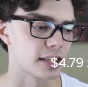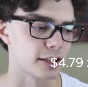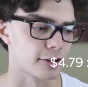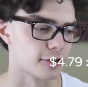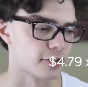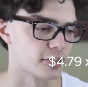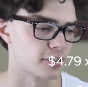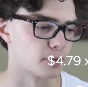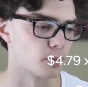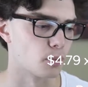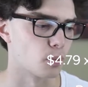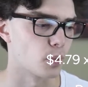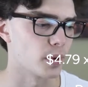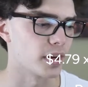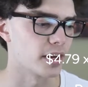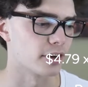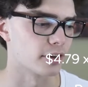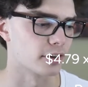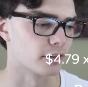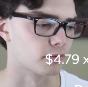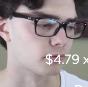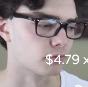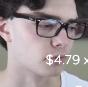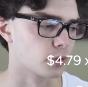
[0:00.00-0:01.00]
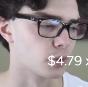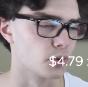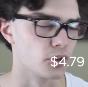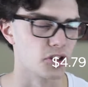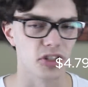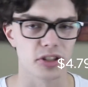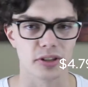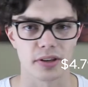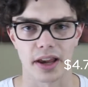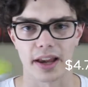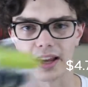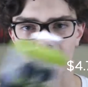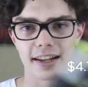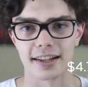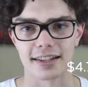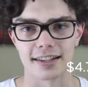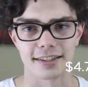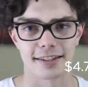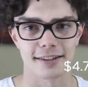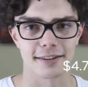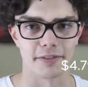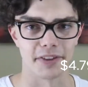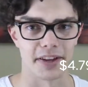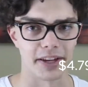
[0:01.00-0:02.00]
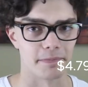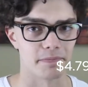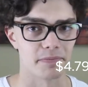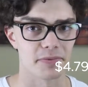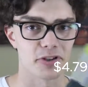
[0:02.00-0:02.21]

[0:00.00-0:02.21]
there's some weird rules against like